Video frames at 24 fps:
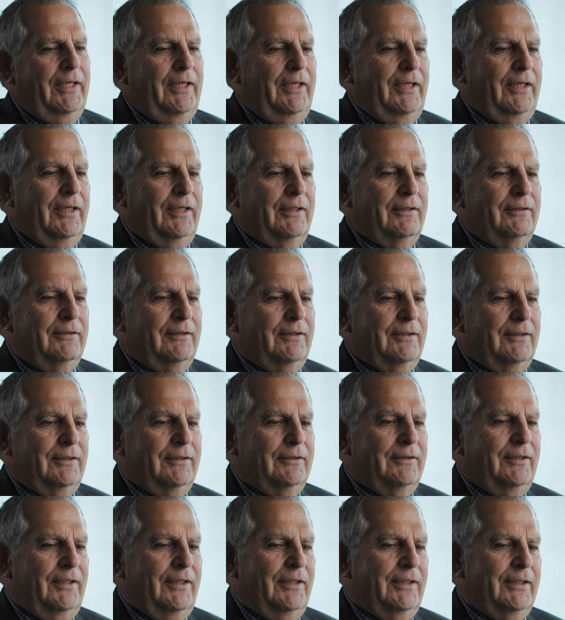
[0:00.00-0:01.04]
And
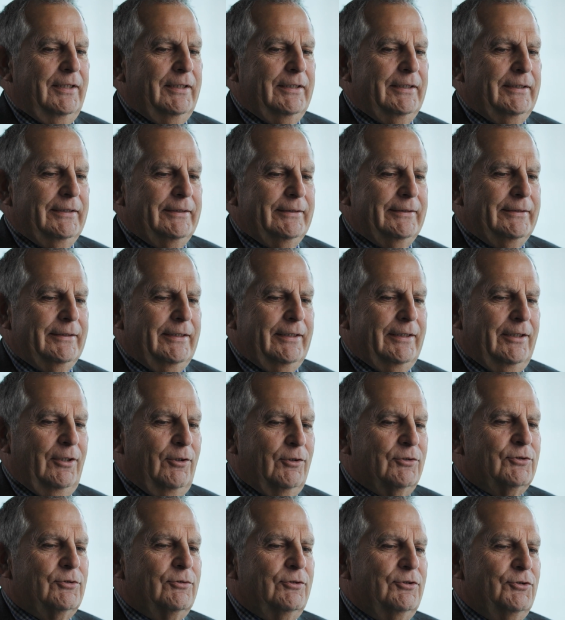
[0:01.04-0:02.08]
then I
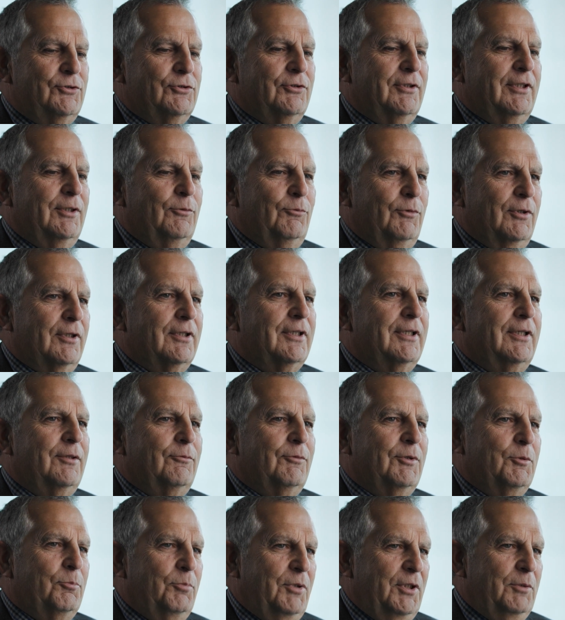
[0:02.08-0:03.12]
also enjoyed working
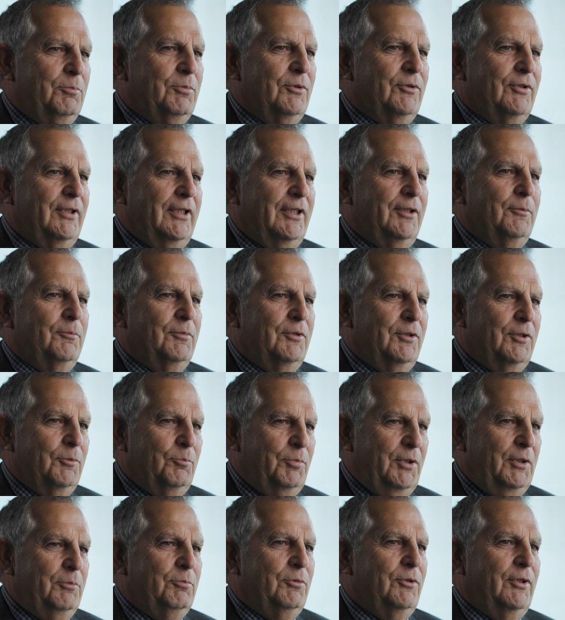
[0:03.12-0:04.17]
with people, the
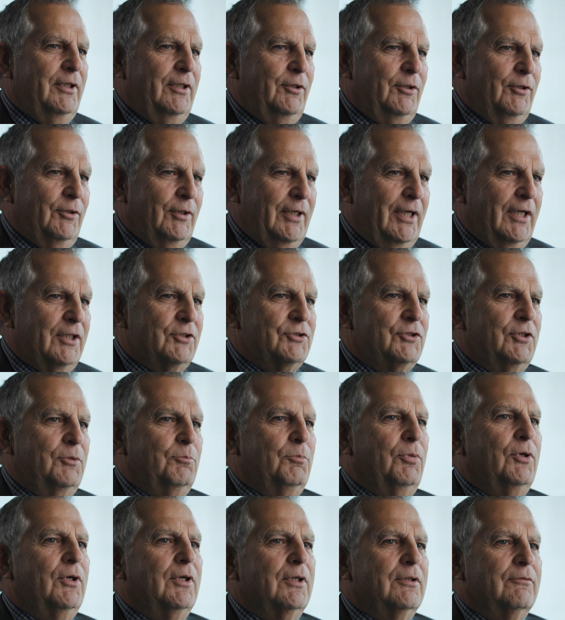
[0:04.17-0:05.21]
people
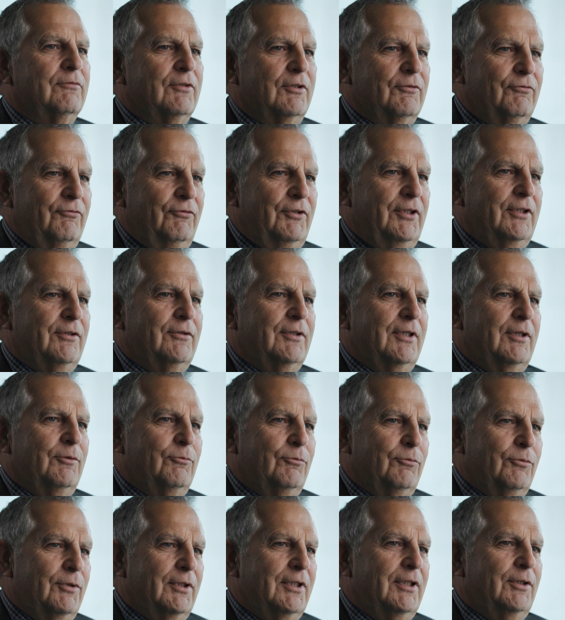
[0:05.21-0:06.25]
interaction part of our field. I
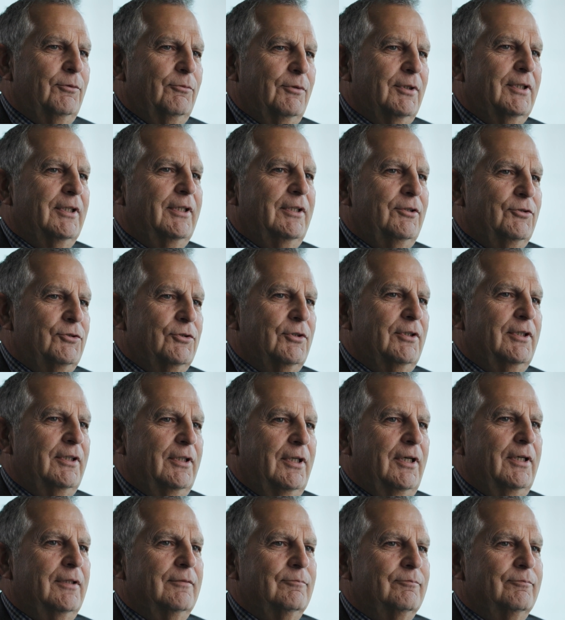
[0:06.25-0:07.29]
really, really enjoyed
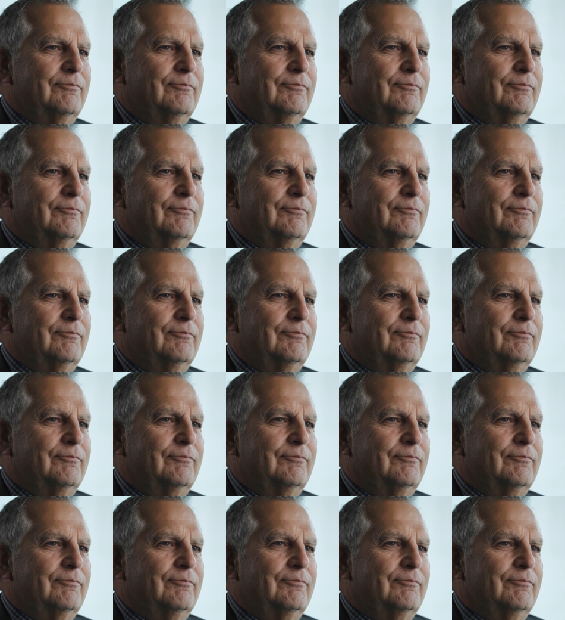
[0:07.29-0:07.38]
that.